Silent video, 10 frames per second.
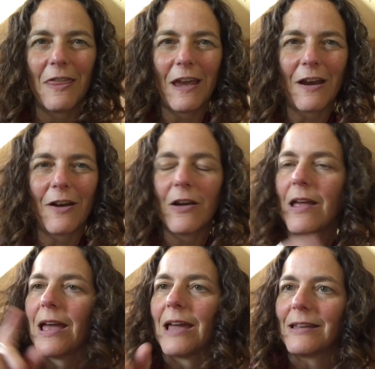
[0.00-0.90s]
there
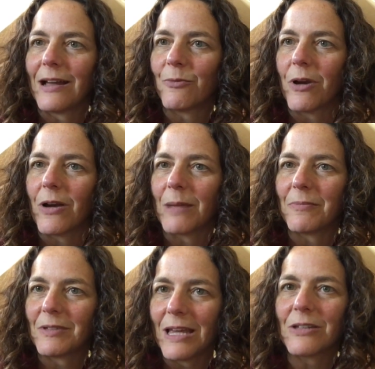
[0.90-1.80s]
and not where I
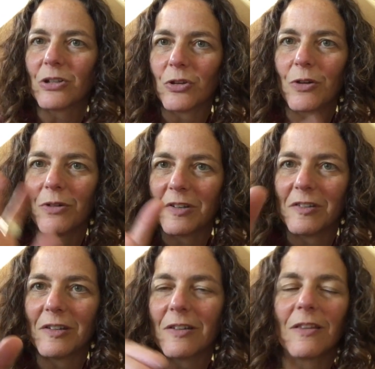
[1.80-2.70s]
tend to look, which
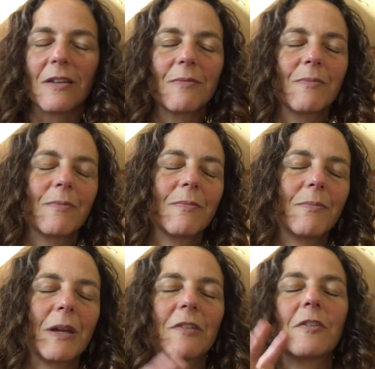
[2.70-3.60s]
is into the
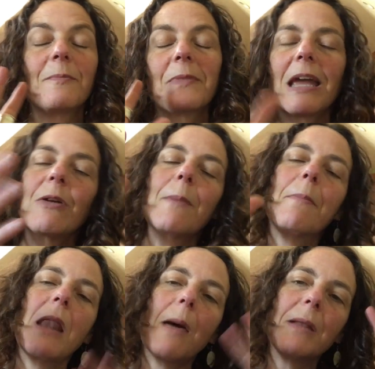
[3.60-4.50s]
picture. Anyway,
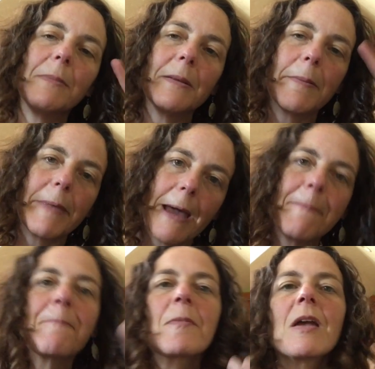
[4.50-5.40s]
blah, blah, blah, blah, blah.
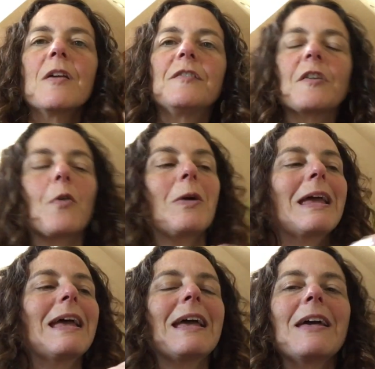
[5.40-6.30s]
So
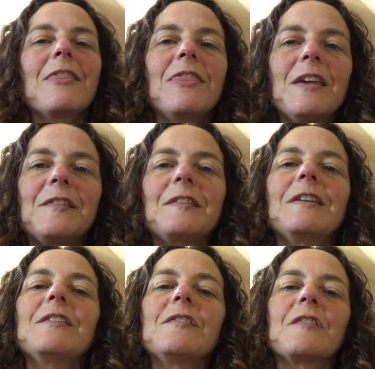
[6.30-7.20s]
this
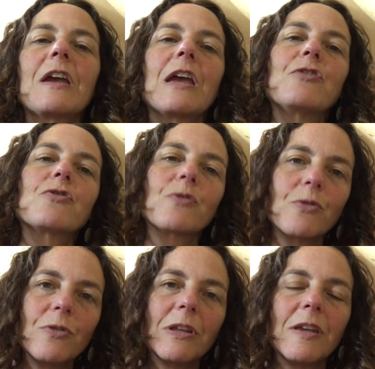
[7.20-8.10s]
is a
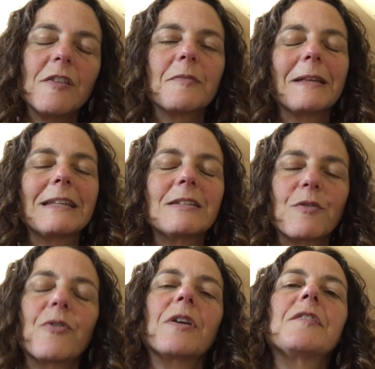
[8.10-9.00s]
truly
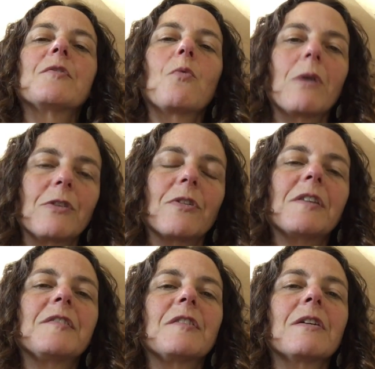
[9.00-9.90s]
splendiferous,
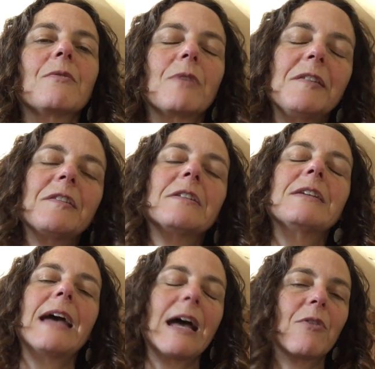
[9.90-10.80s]
wondrous, recent
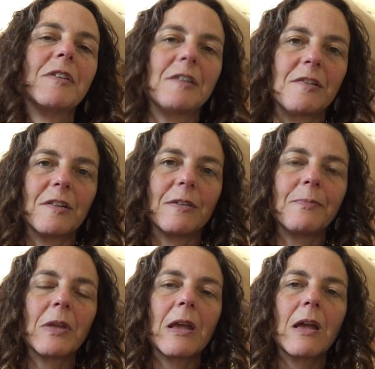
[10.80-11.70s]
acquisition.
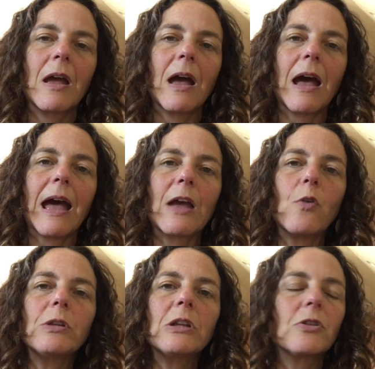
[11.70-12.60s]
I
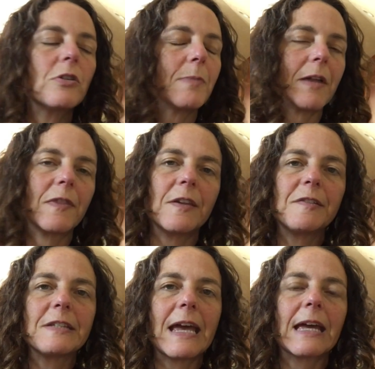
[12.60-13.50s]
only learned about this
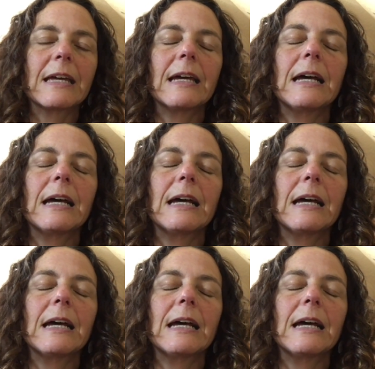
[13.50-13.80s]
deck